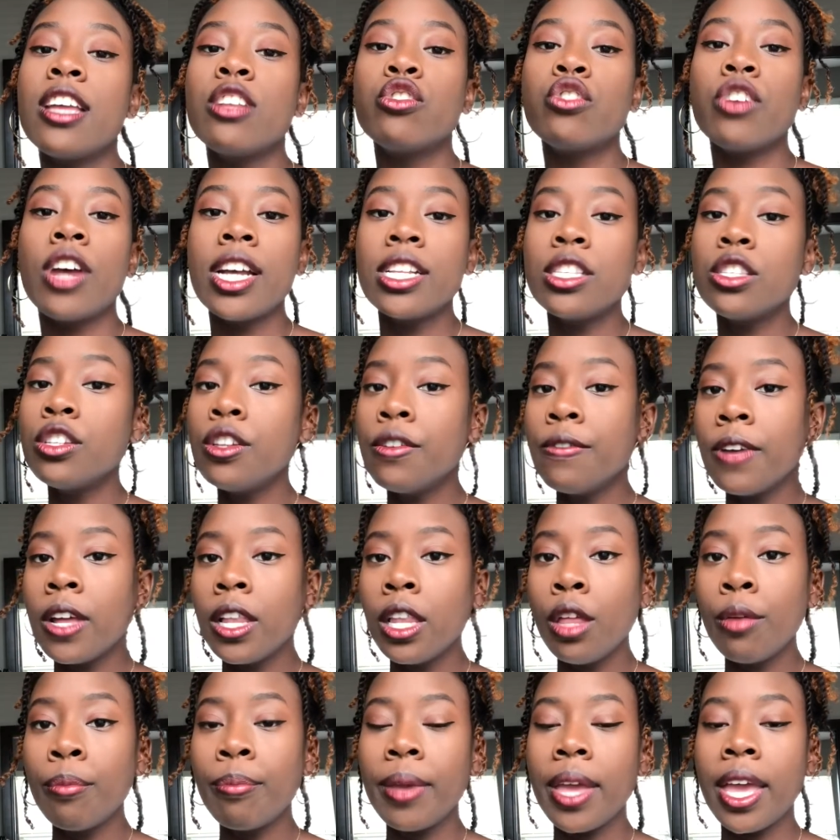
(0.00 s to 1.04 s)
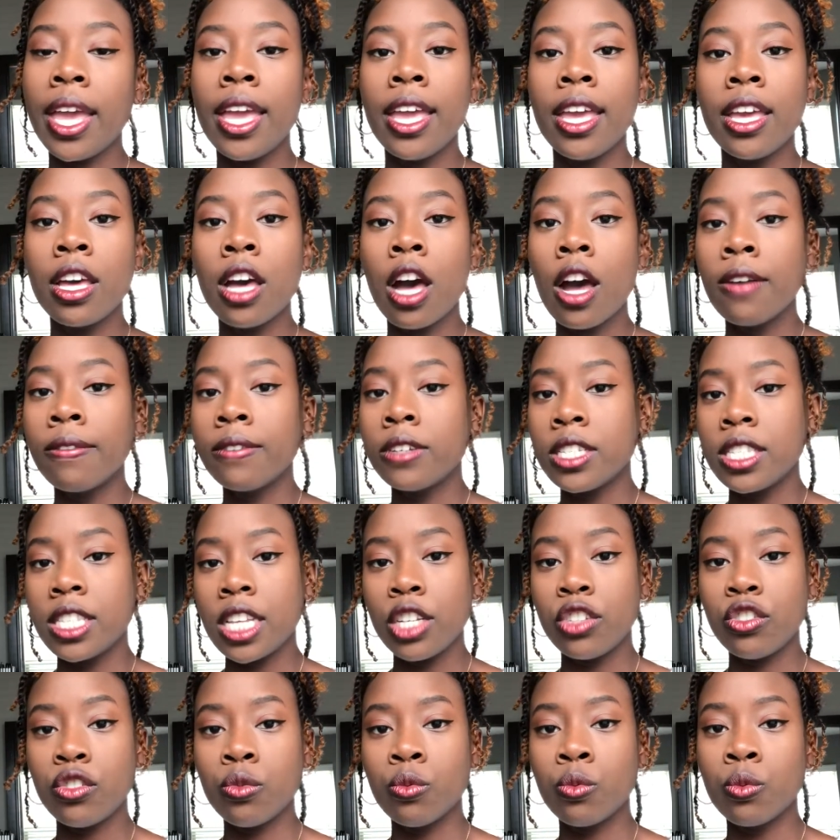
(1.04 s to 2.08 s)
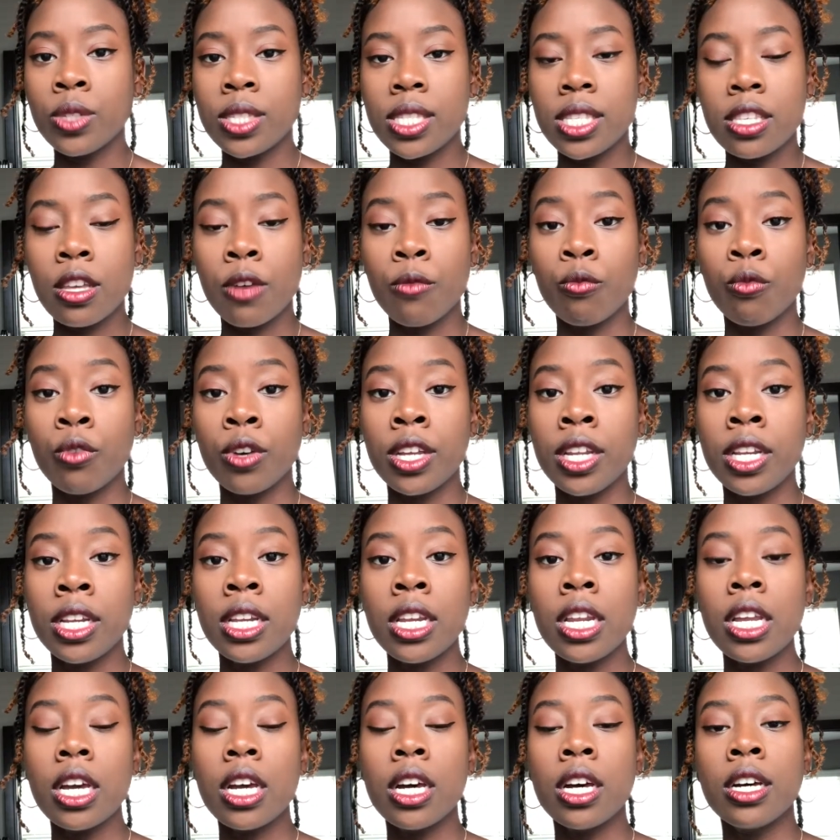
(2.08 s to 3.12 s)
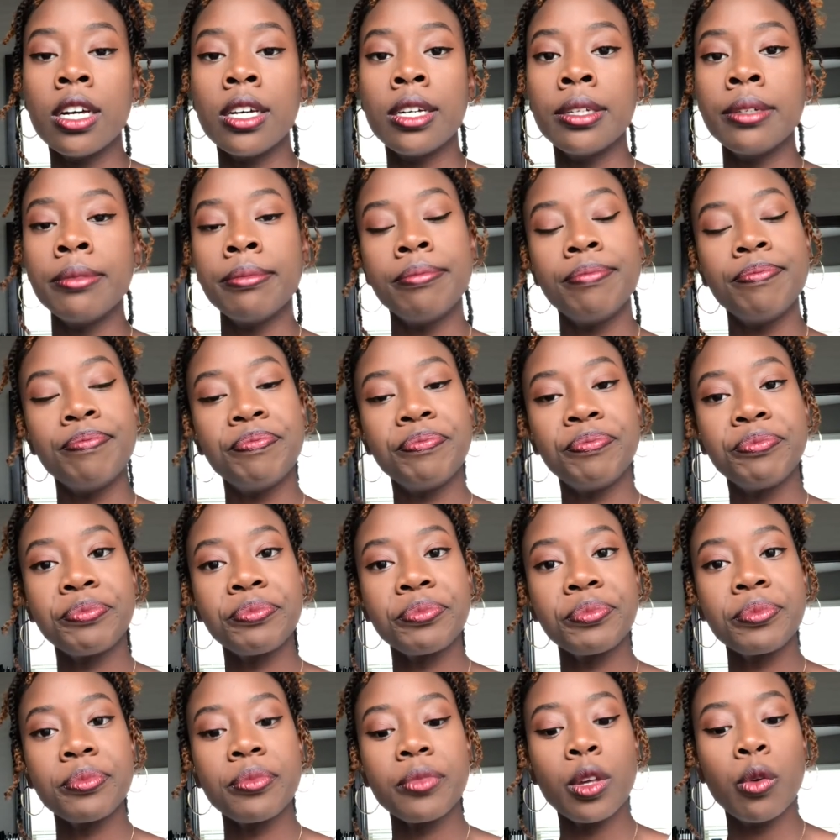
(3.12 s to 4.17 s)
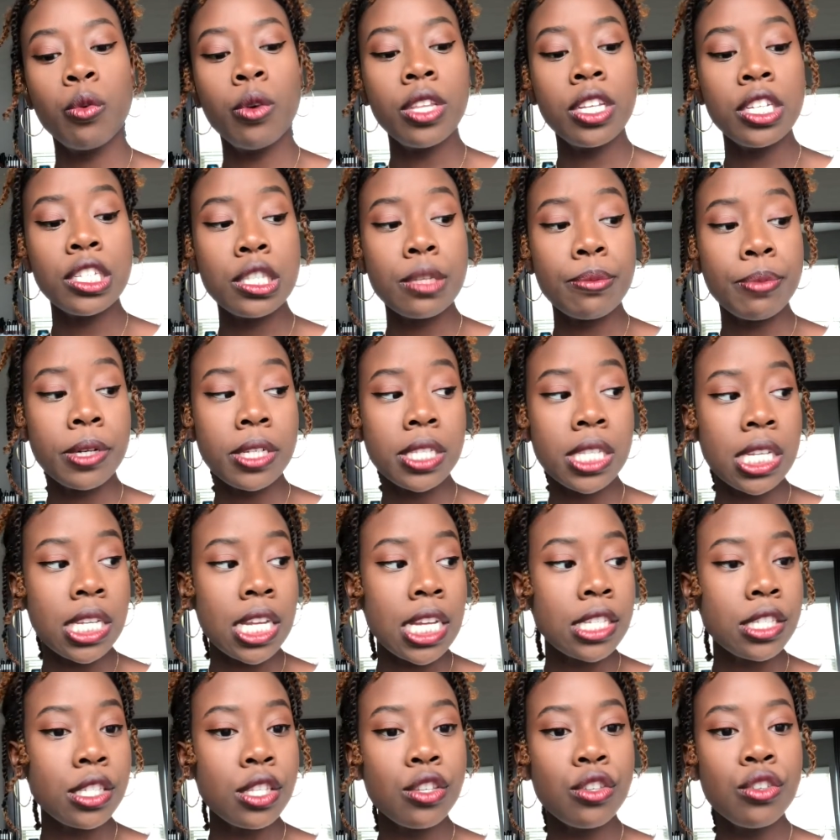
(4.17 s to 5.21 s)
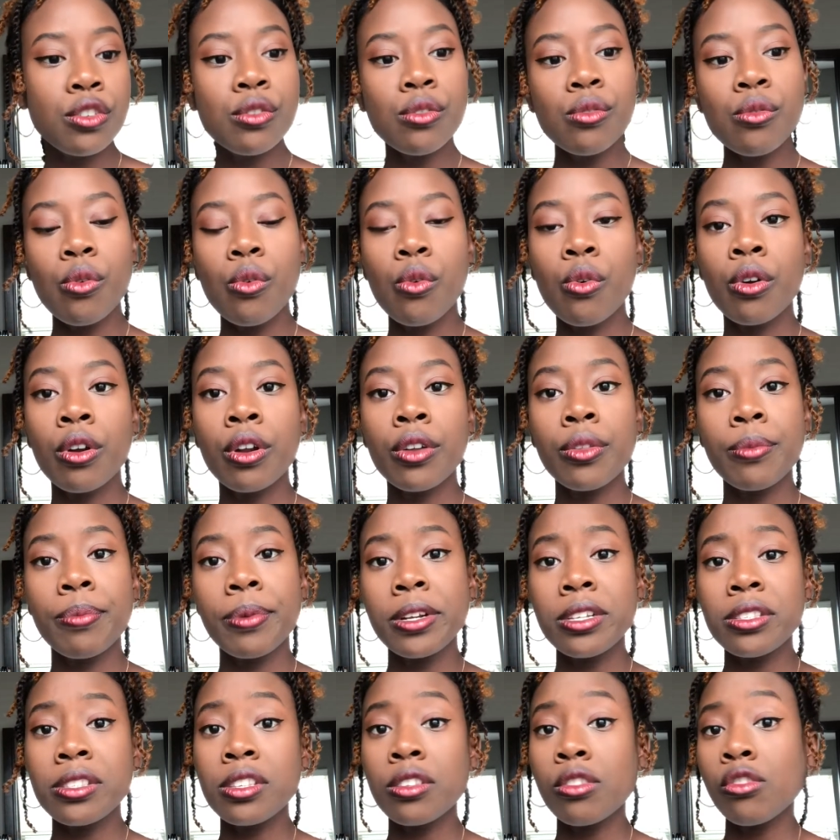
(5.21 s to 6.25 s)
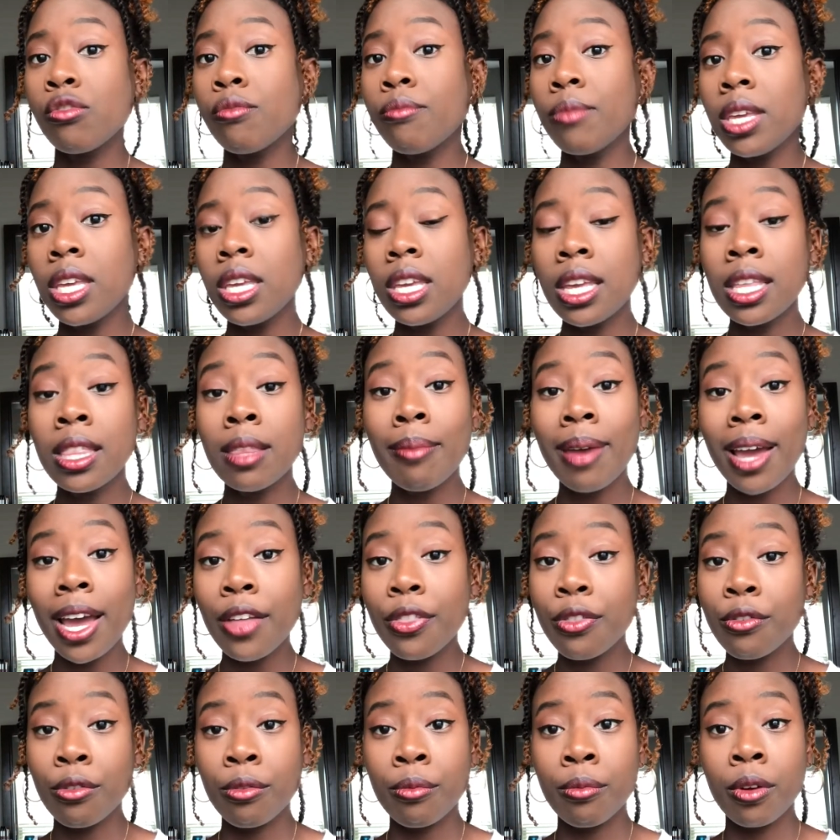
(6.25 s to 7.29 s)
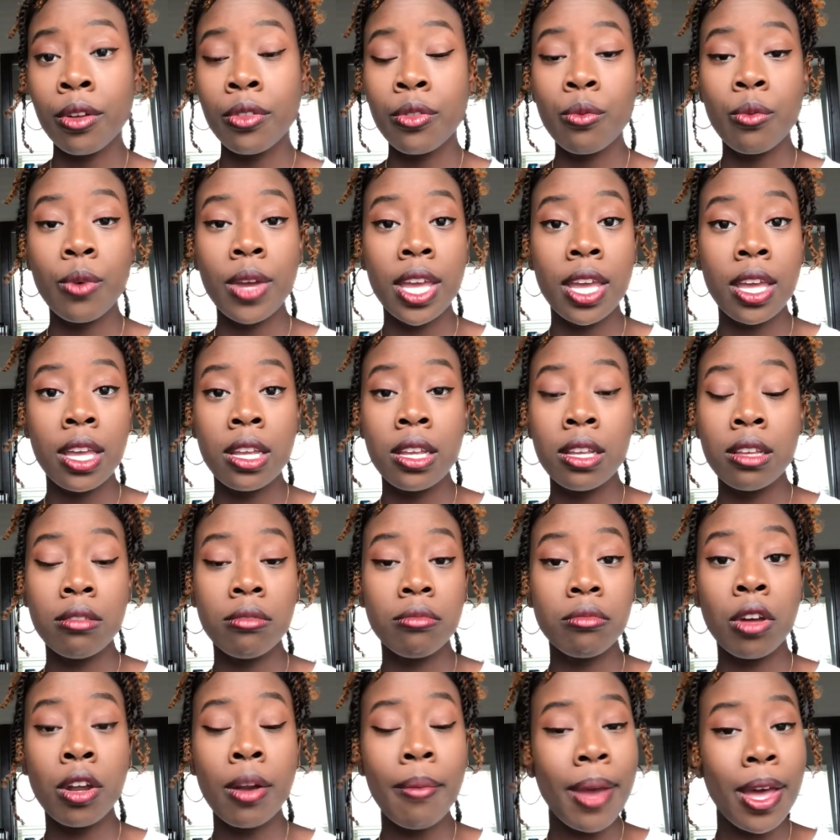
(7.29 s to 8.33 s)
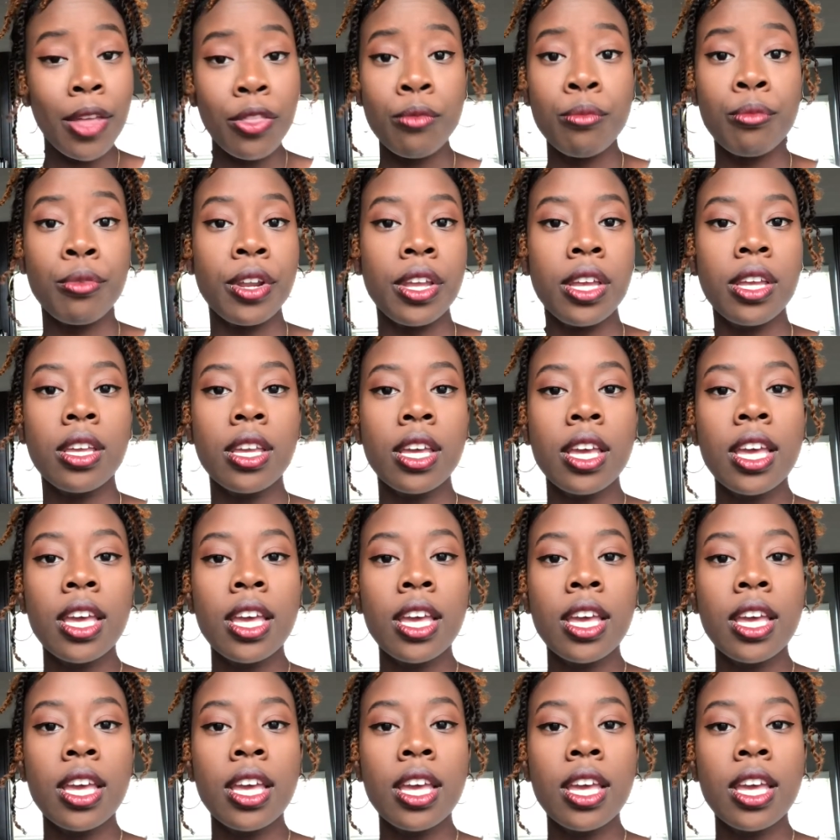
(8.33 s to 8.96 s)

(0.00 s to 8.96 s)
Try to develop a conversation with someone, whether it's the person next to you or the person you meet in the bathroom on the way on a bathroom break.